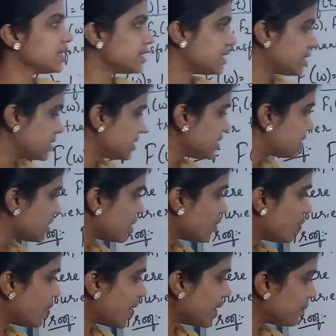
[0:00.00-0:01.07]
That is
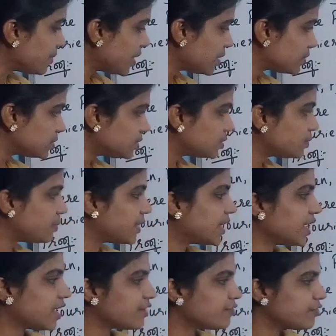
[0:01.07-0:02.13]
1 by root 2
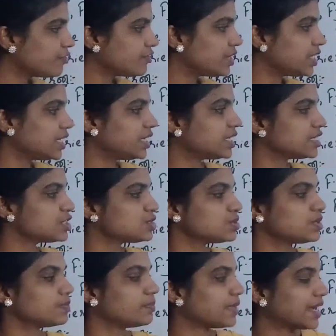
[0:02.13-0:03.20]
pi f of t e raised
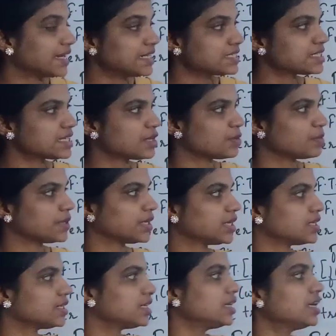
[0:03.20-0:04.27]
to minus I
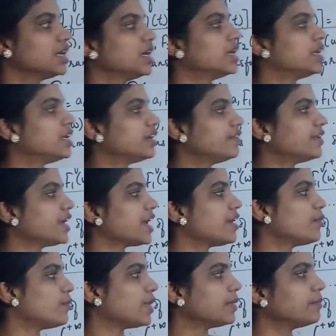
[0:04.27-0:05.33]
omega t. Here we
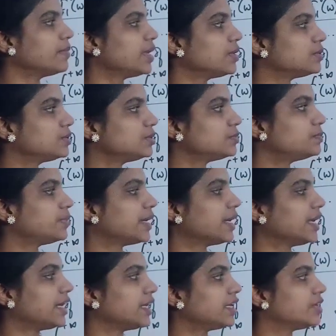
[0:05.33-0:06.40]
have 1 by root 2
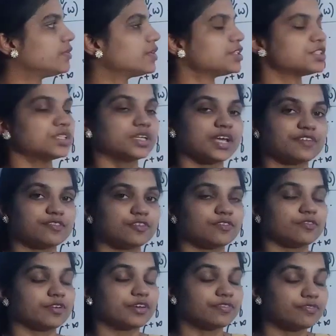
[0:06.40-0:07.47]
pi integration
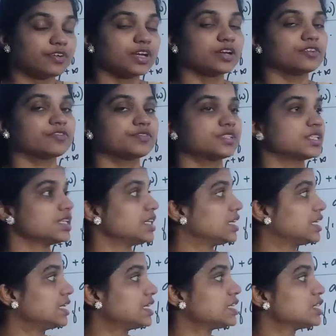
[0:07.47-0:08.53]
f1 of t
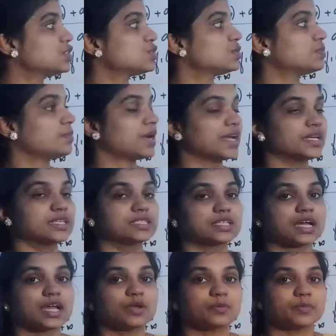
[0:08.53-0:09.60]
e raised to minus
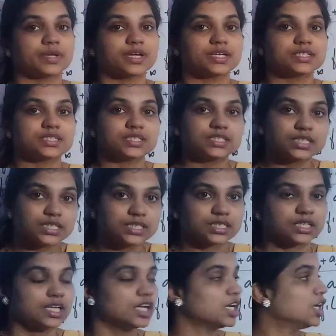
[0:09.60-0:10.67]
I omega t dt.